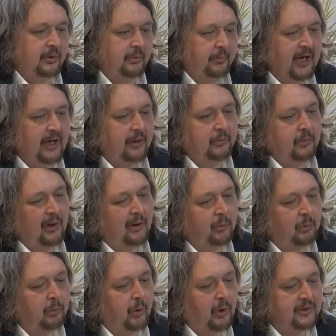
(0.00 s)
about, well,
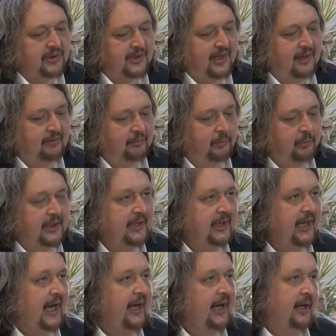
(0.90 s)
what if we
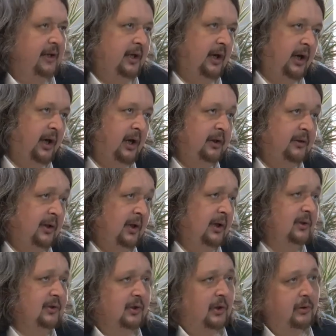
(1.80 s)
get an urn
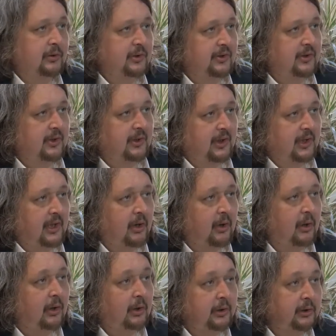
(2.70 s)
that's constantly
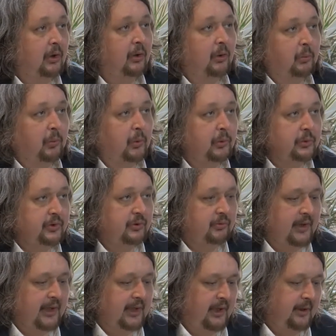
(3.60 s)
hot and got
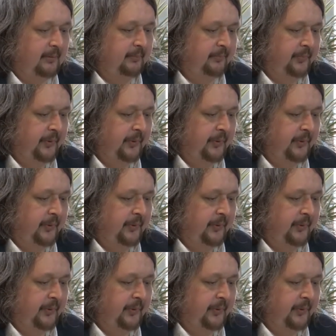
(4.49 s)
water in it?